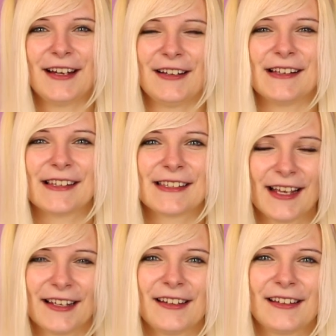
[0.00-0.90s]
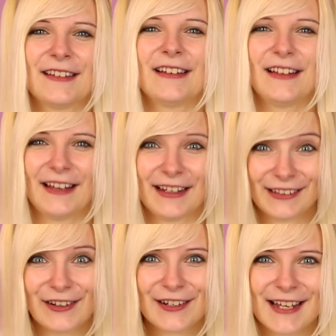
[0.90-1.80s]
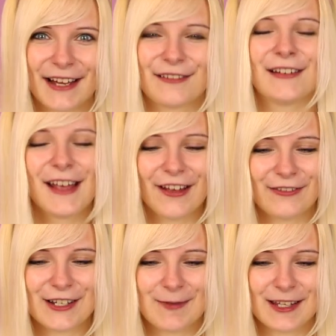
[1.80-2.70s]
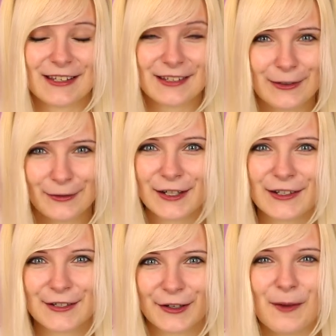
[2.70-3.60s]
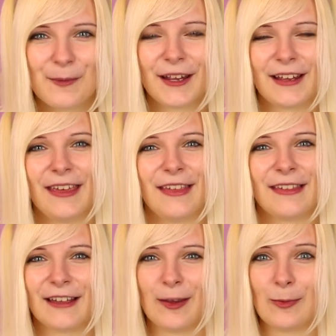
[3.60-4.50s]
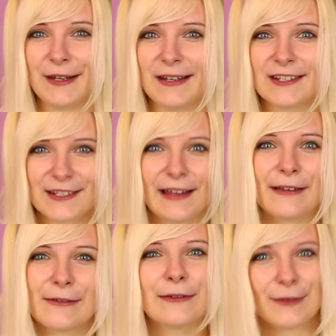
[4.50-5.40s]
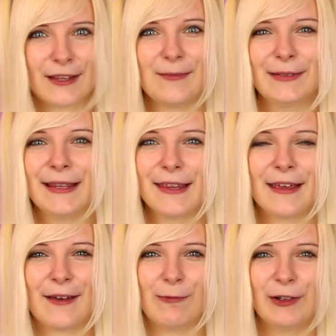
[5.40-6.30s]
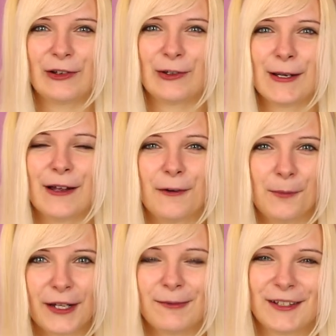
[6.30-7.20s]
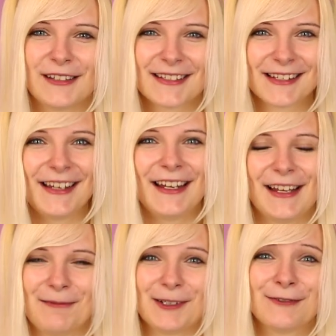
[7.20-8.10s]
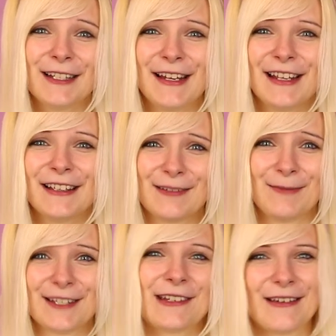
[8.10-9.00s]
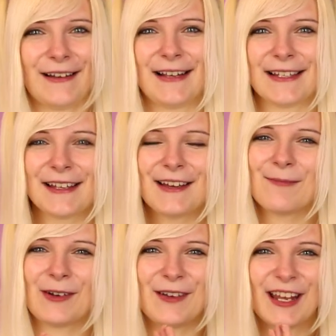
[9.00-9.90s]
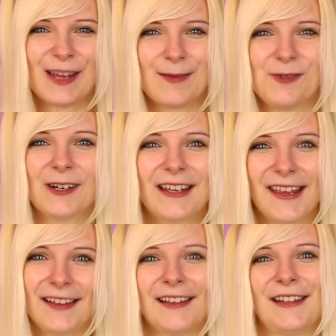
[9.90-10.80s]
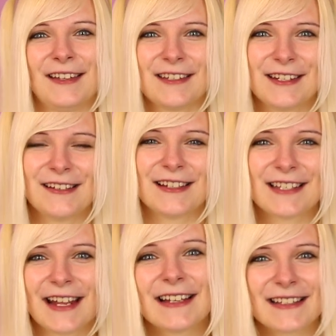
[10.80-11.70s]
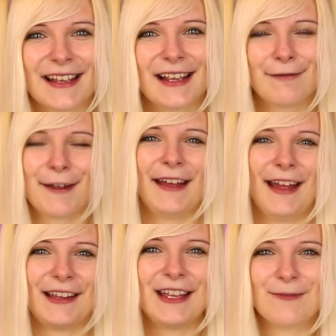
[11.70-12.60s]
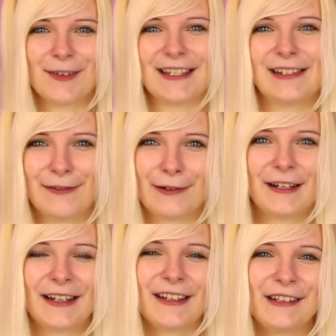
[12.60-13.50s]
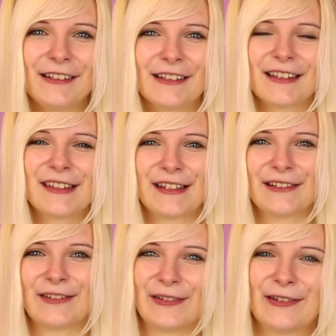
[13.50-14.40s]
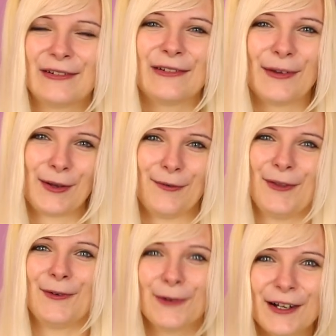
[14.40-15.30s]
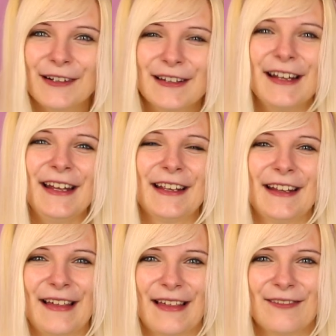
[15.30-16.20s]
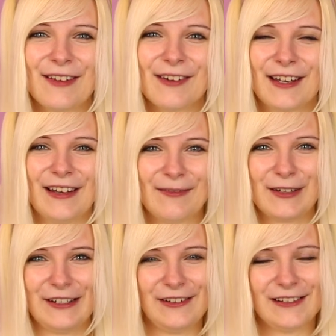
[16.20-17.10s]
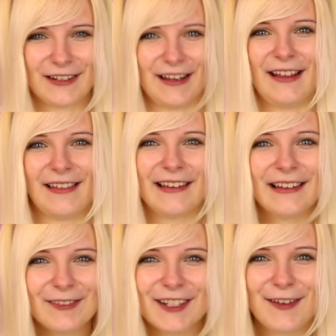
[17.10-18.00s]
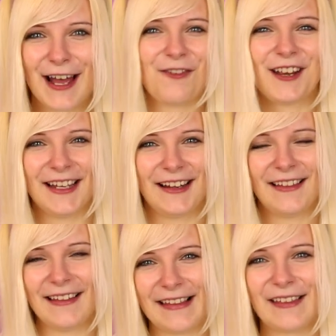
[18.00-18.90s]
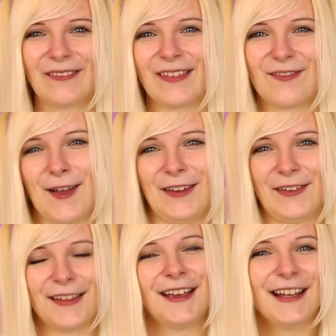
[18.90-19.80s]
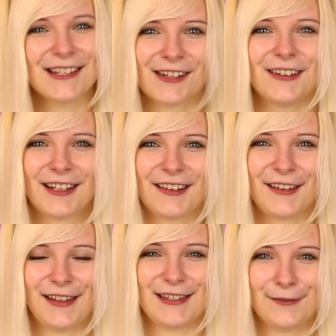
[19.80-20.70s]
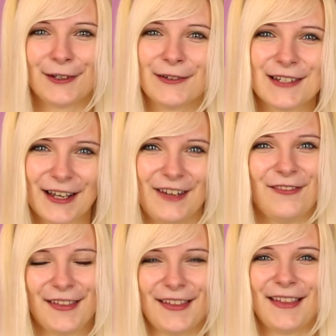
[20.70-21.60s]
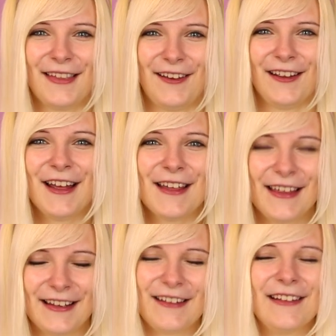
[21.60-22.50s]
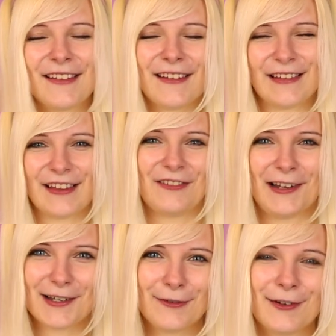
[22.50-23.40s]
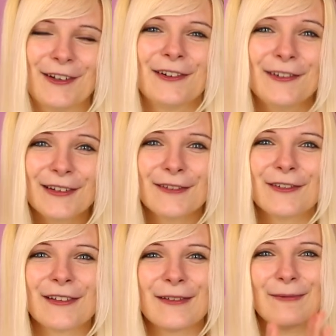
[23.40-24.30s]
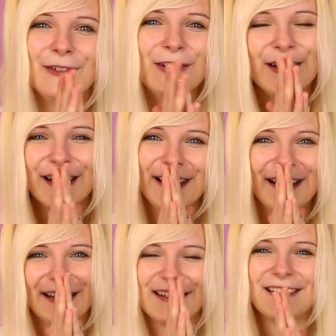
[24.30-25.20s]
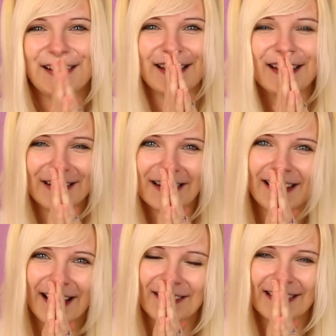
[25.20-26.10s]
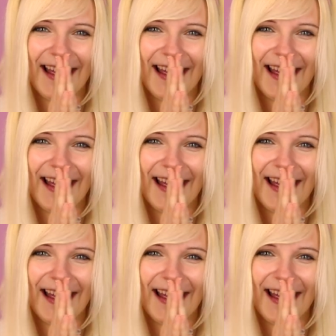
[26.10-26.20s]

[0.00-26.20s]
our second like lockdown, which means the Tofu Cute shop is going to be shut for the month and we're not doing our appointments, and we're really going to miss you guys, but we're going to be working hard to stay safe and keep delivering cuteness to your door all over the world because we want to bring you guys a little bit of happiness and some smiles during these difficult times. So thank you so, so much for all of your support during the lockdown,